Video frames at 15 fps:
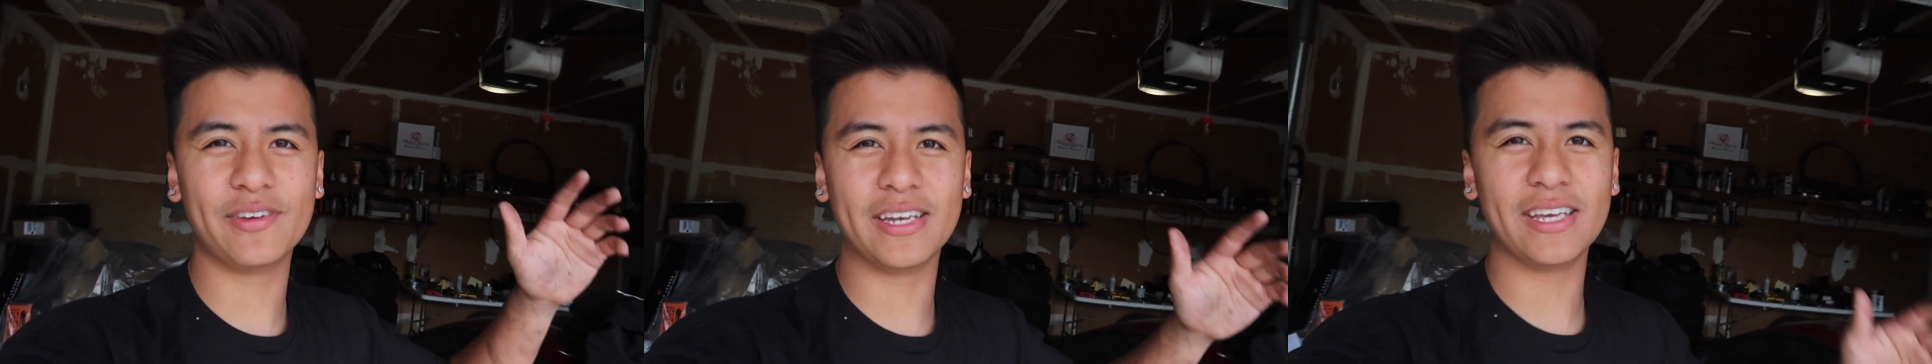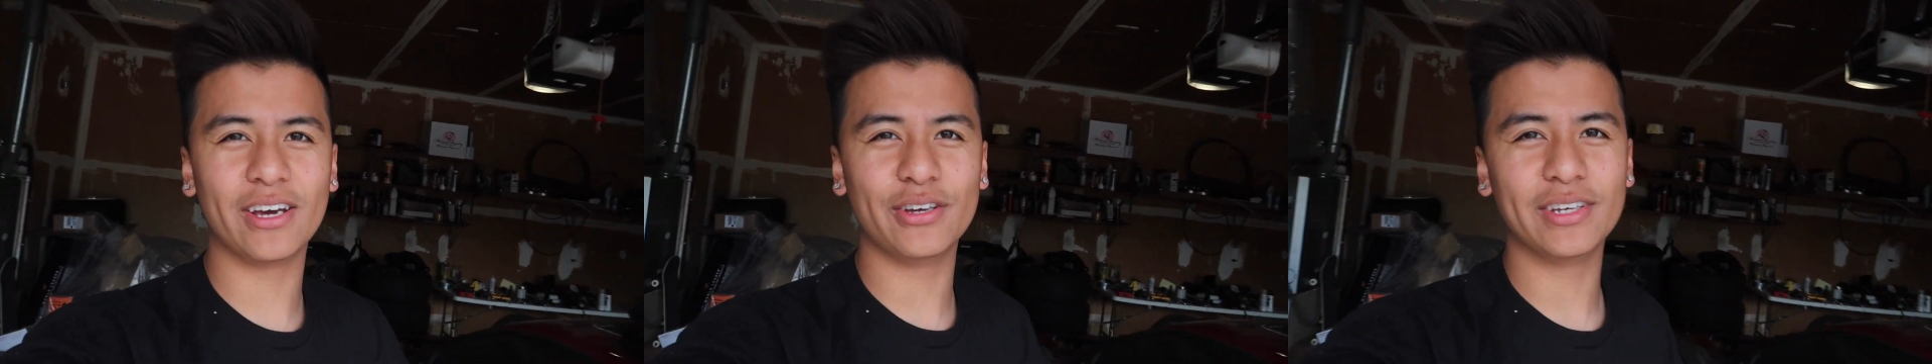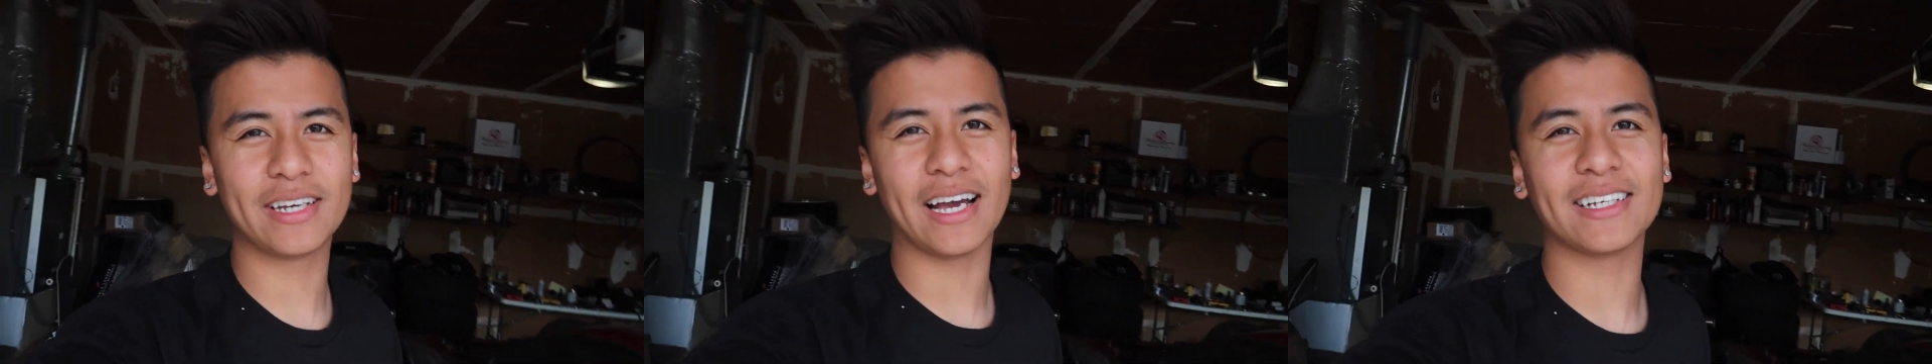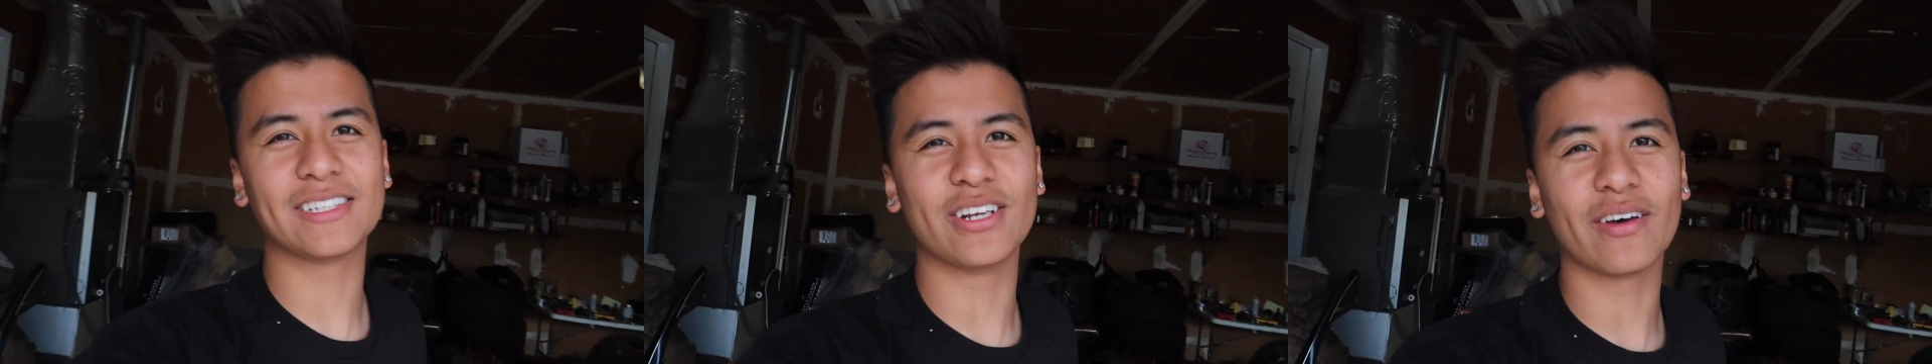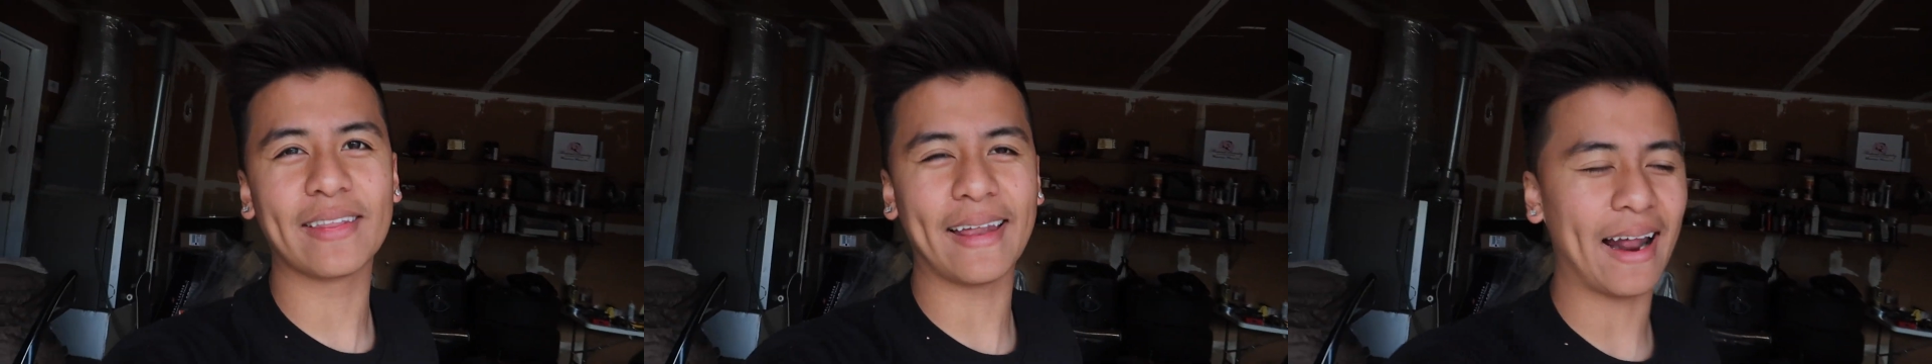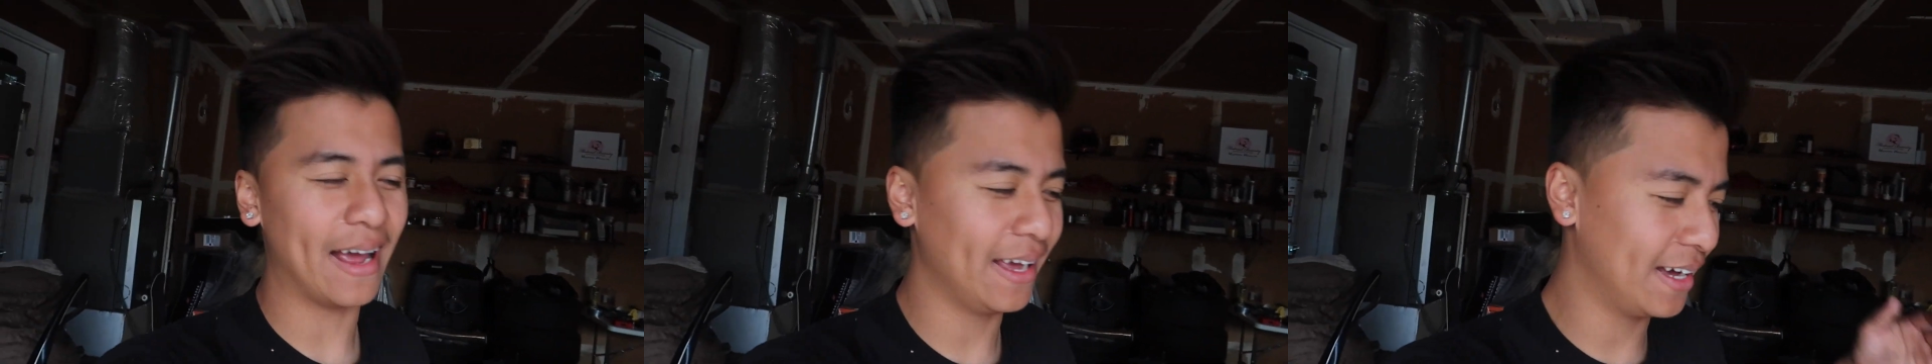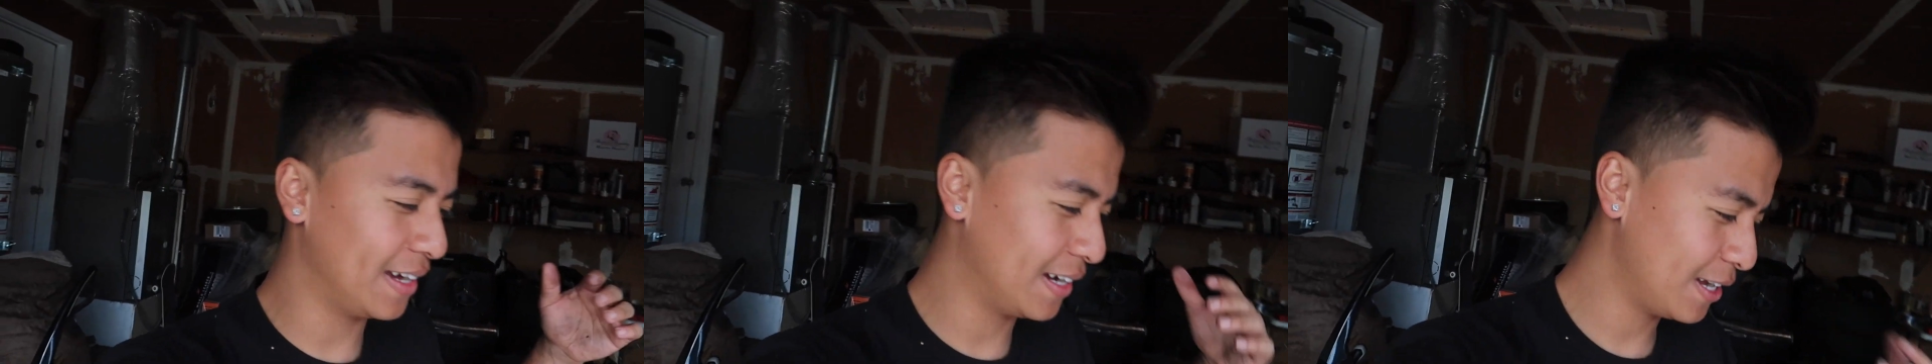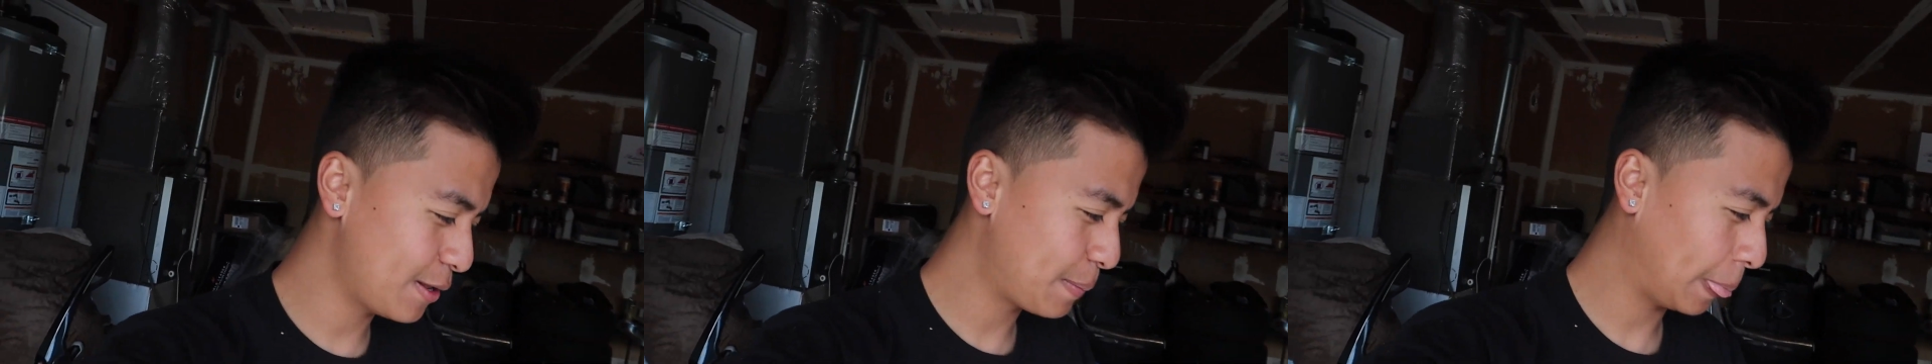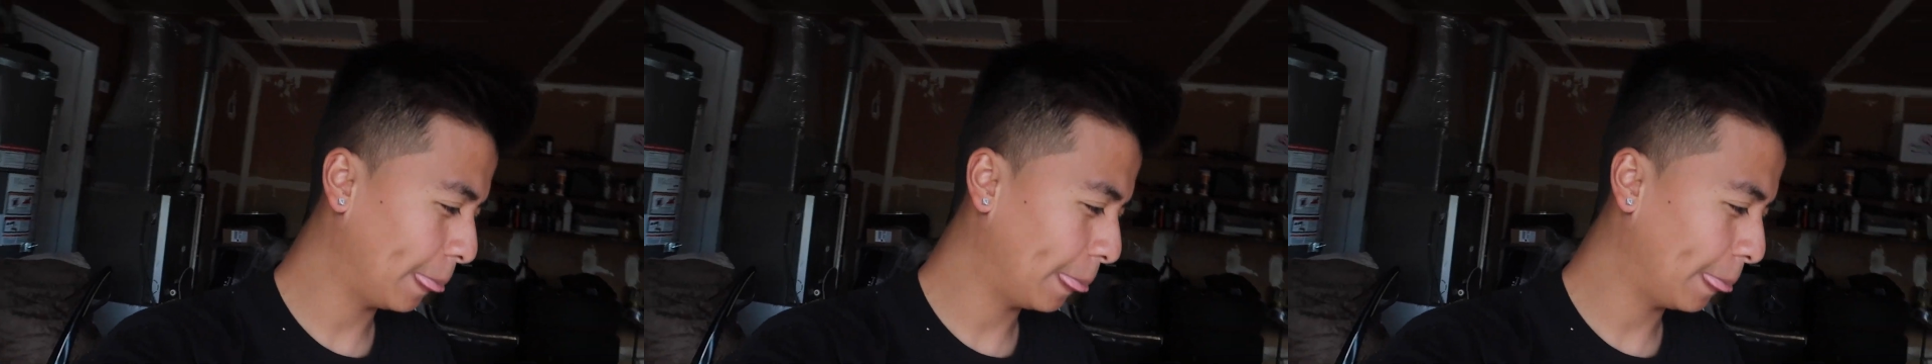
video, you guys know that I uh,